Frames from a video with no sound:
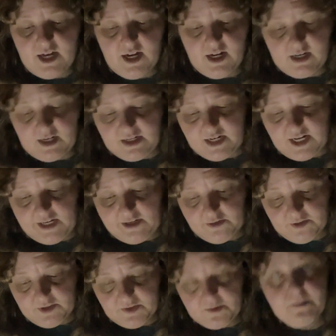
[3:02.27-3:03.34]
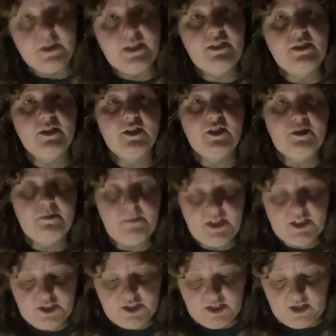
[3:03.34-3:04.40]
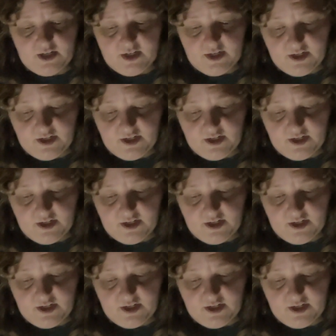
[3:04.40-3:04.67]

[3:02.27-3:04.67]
on a dangerous research mission.